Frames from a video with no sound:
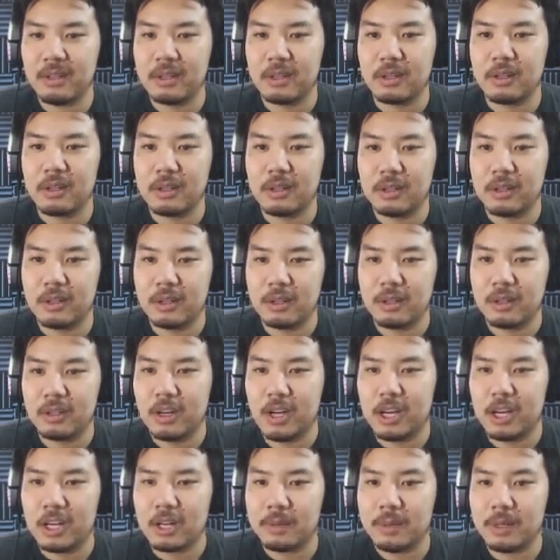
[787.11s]
you're
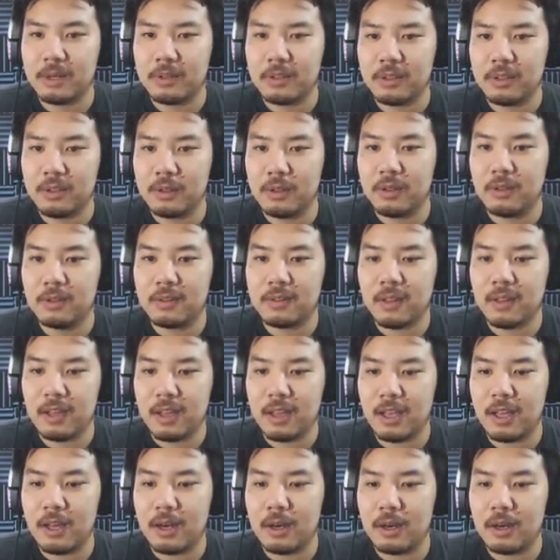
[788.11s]
not going to be able to use
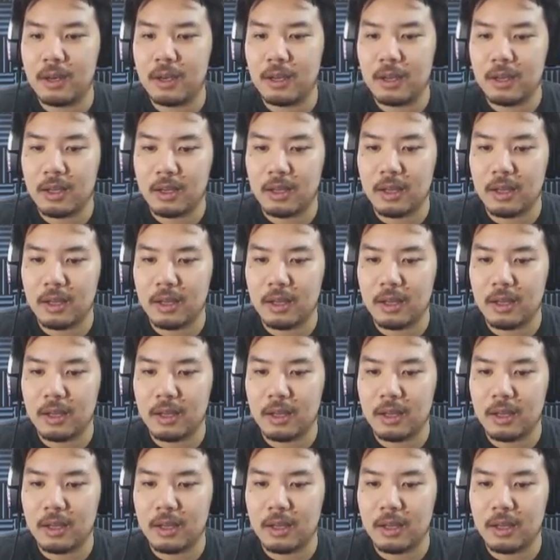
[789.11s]
an